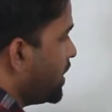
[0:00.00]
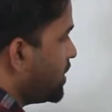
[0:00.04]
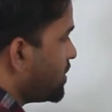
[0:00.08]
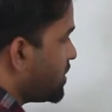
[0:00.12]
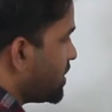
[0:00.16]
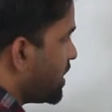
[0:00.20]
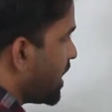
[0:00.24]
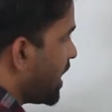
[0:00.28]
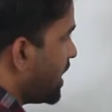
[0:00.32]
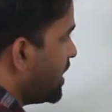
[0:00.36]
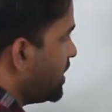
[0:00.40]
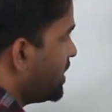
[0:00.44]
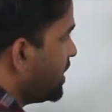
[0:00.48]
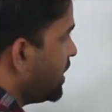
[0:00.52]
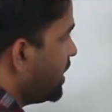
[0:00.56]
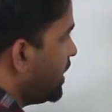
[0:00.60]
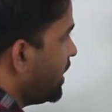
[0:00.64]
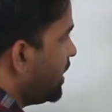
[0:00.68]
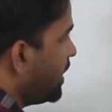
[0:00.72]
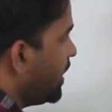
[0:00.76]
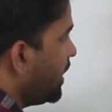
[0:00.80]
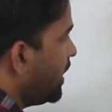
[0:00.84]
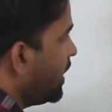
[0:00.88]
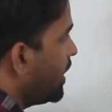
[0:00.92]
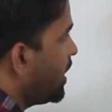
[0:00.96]
is 90
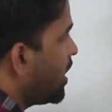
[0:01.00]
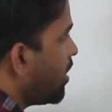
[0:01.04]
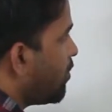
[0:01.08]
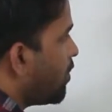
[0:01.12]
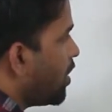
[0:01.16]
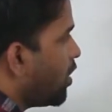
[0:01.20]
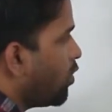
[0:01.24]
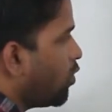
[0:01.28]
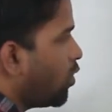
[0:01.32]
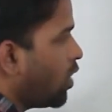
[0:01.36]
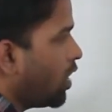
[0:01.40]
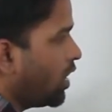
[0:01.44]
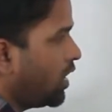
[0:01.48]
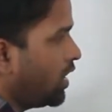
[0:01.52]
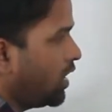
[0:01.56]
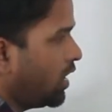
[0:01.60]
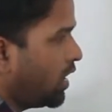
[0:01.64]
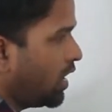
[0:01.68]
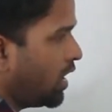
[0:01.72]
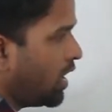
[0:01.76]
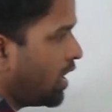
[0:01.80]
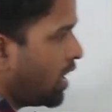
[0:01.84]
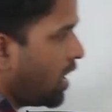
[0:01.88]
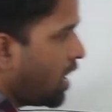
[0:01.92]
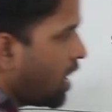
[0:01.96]
degree, comma 1,
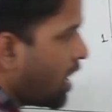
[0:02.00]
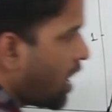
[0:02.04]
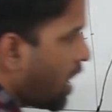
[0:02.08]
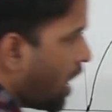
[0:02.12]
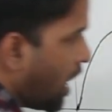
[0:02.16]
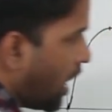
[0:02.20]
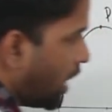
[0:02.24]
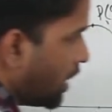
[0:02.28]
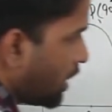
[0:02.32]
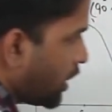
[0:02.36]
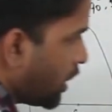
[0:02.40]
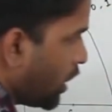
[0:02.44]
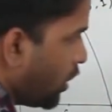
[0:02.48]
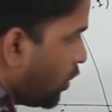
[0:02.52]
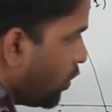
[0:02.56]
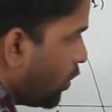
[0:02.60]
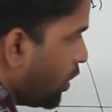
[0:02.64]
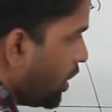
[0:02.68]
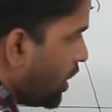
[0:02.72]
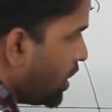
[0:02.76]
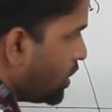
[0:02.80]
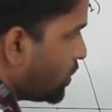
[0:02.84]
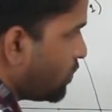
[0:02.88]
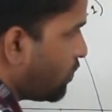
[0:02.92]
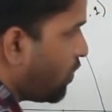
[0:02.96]
and q
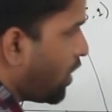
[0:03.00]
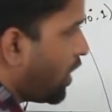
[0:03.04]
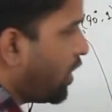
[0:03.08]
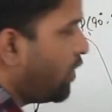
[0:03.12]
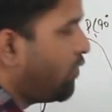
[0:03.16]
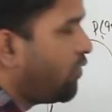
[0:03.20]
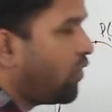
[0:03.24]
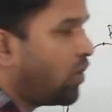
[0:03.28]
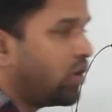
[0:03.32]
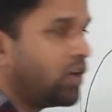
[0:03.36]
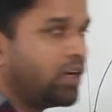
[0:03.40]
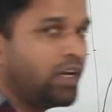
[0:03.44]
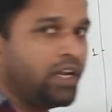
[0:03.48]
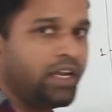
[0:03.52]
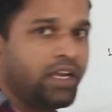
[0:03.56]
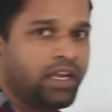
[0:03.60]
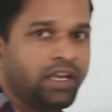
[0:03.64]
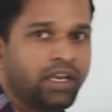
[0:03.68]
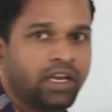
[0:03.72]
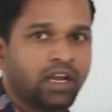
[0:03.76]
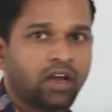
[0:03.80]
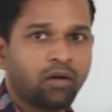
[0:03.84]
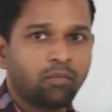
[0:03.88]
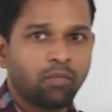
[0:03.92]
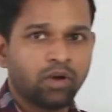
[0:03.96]
is
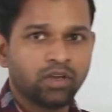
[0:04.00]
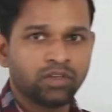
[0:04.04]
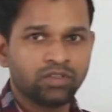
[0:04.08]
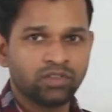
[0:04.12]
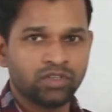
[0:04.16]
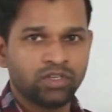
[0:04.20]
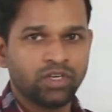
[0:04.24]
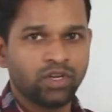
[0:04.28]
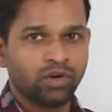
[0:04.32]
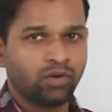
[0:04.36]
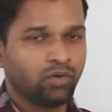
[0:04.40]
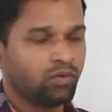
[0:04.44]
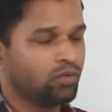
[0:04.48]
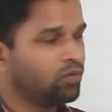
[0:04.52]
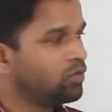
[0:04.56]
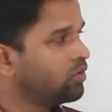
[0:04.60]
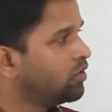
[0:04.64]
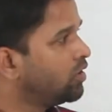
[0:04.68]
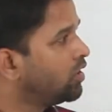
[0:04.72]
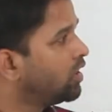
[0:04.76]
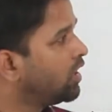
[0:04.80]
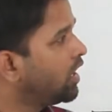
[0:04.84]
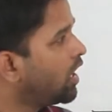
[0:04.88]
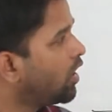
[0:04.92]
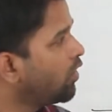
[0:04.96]
540, comma 0.
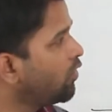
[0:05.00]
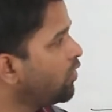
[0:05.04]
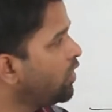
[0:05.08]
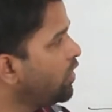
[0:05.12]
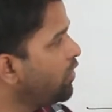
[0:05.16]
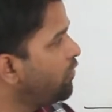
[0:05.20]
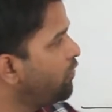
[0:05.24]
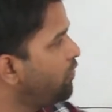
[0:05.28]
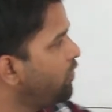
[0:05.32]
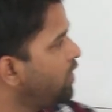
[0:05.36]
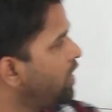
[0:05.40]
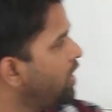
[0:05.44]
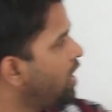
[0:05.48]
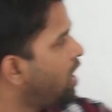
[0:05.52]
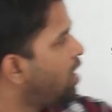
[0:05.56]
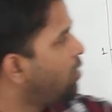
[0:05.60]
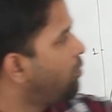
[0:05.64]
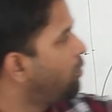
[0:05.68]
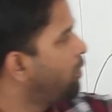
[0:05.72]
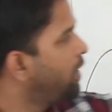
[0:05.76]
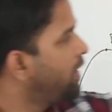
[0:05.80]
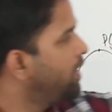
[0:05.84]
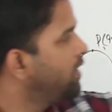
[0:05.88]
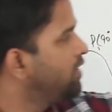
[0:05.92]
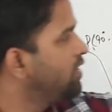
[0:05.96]
Now, if we
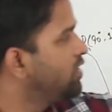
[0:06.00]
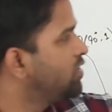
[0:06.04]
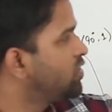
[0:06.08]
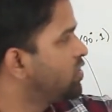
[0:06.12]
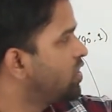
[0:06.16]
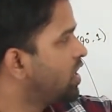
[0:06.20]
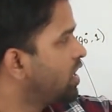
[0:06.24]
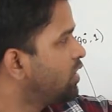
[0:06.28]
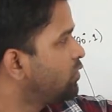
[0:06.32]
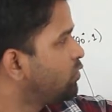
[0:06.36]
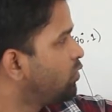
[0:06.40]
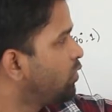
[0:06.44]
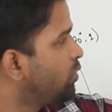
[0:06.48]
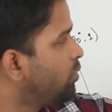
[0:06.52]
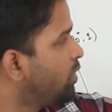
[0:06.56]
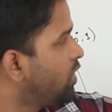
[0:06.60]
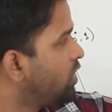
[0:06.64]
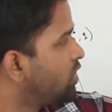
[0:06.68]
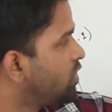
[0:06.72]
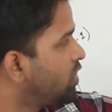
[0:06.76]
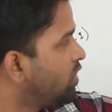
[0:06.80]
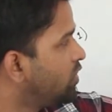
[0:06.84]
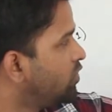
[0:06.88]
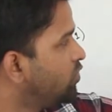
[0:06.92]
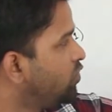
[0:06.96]
apply this
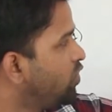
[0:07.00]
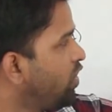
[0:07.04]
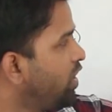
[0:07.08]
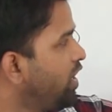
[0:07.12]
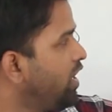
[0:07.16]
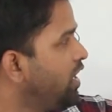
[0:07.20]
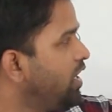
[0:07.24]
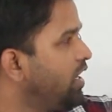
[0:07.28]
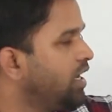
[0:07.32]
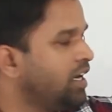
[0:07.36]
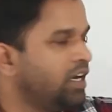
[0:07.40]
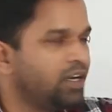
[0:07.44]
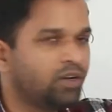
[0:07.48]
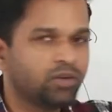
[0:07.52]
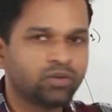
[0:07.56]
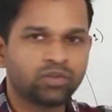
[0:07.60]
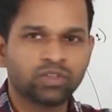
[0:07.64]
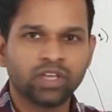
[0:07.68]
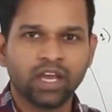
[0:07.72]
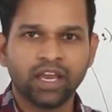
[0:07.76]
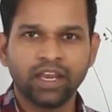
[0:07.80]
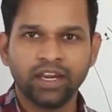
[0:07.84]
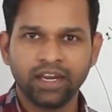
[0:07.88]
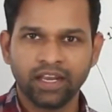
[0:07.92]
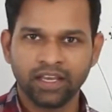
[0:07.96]
transformation 3 into
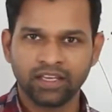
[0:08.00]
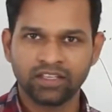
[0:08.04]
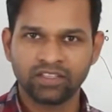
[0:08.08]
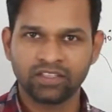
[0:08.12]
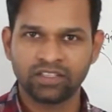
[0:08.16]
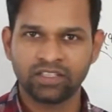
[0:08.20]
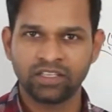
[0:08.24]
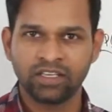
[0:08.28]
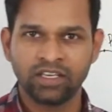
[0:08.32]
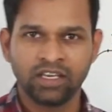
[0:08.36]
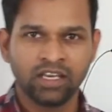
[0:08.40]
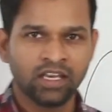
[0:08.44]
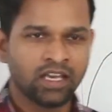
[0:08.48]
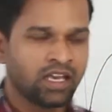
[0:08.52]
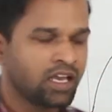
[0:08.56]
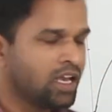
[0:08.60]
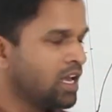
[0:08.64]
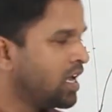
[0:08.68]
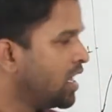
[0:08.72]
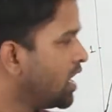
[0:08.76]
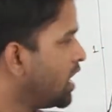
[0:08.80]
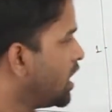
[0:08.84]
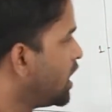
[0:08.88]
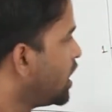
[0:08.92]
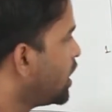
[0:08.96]
sine x,
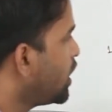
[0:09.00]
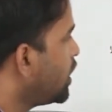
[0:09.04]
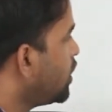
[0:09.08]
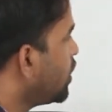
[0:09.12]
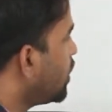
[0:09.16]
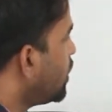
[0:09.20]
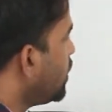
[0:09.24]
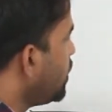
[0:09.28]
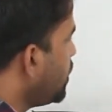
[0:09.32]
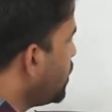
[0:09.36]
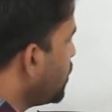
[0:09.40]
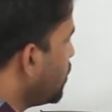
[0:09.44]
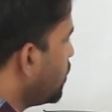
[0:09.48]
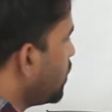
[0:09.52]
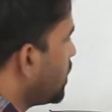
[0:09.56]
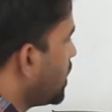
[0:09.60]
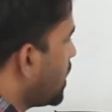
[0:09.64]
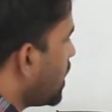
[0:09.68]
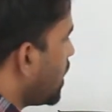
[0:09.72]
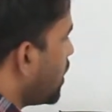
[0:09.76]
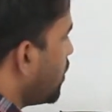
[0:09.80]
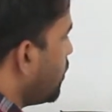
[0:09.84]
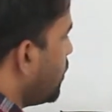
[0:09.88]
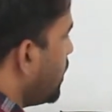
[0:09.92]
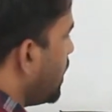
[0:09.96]
your new
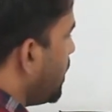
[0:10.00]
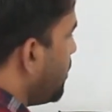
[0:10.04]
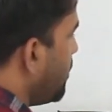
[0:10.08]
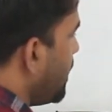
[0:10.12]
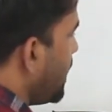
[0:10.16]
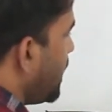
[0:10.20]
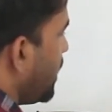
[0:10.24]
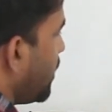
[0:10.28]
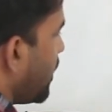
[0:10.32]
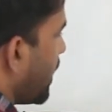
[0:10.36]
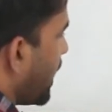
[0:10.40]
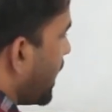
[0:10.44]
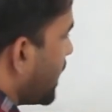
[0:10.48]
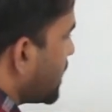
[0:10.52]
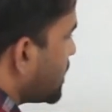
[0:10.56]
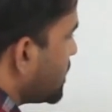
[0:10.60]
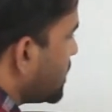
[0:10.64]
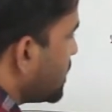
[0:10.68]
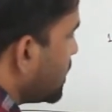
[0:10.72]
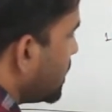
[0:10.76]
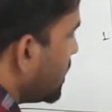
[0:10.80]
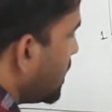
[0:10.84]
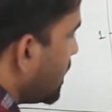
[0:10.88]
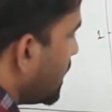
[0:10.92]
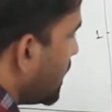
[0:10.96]
curve will be your
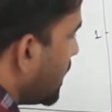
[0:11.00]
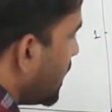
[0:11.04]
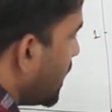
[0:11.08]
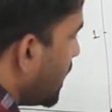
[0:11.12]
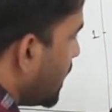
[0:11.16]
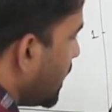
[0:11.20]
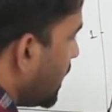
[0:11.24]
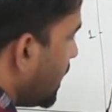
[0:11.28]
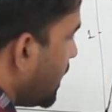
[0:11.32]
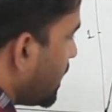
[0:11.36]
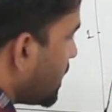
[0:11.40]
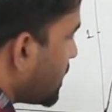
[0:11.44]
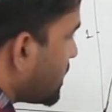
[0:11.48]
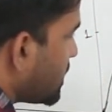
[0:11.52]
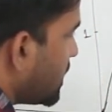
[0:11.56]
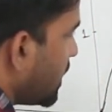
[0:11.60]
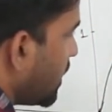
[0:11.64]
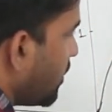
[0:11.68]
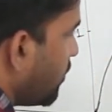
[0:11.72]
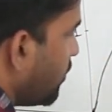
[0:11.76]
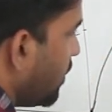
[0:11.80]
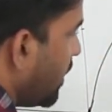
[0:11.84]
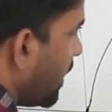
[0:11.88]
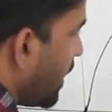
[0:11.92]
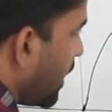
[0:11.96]
x
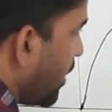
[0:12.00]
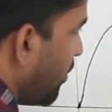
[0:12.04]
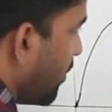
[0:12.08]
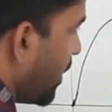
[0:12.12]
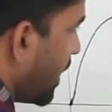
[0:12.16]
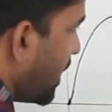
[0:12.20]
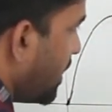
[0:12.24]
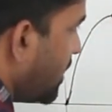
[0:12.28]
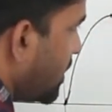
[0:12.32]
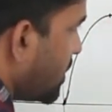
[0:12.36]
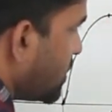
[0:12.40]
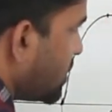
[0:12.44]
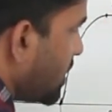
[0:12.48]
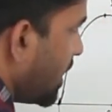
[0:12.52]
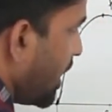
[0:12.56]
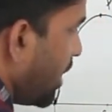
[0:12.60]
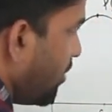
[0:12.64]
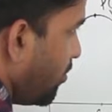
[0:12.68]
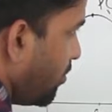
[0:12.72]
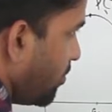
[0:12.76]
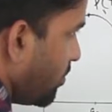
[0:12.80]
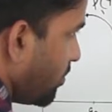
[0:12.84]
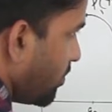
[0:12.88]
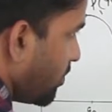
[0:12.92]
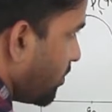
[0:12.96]
intercept will remain the
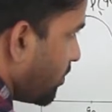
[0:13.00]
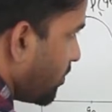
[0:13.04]
same.